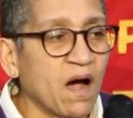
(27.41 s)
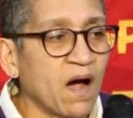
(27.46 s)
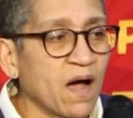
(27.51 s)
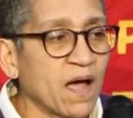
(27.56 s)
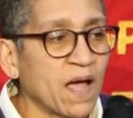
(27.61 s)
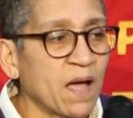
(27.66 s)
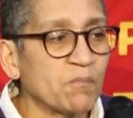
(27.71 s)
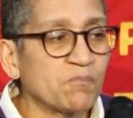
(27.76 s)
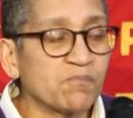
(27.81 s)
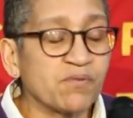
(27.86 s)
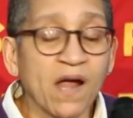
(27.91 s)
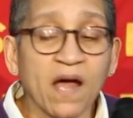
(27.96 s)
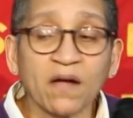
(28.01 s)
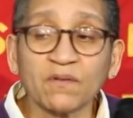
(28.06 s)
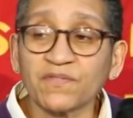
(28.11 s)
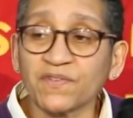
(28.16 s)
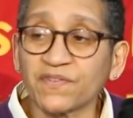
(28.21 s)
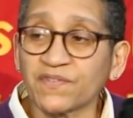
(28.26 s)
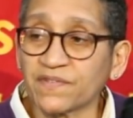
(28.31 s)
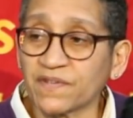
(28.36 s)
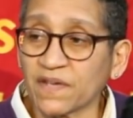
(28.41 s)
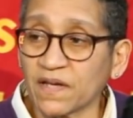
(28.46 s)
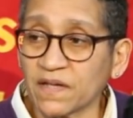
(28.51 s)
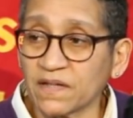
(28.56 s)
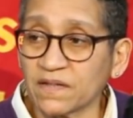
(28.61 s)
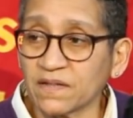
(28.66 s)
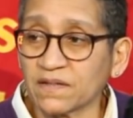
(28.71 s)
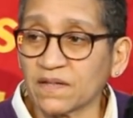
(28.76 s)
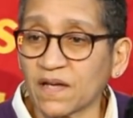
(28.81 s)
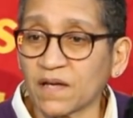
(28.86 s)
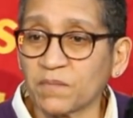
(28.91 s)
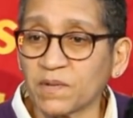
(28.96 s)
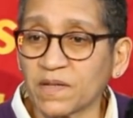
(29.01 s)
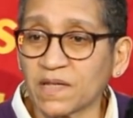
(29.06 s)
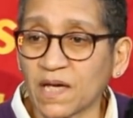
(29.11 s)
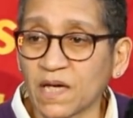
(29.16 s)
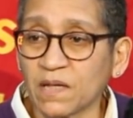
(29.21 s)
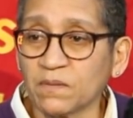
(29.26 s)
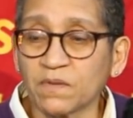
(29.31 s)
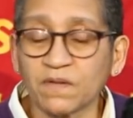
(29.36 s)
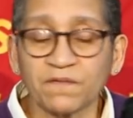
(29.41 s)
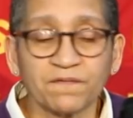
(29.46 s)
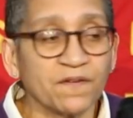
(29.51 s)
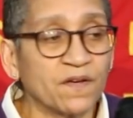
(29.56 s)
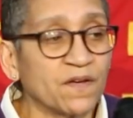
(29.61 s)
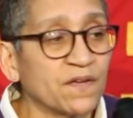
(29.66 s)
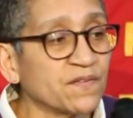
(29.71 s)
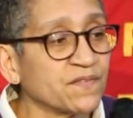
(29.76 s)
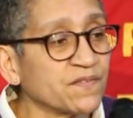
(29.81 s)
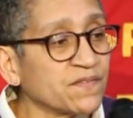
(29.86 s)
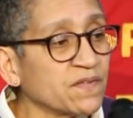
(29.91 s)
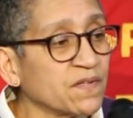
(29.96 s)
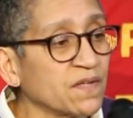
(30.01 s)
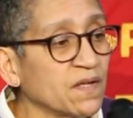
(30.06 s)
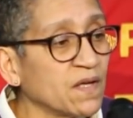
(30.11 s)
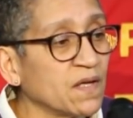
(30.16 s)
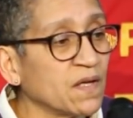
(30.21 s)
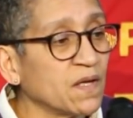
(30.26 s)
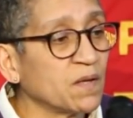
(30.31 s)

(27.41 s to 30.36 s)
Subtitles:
I am proud to say that I became the first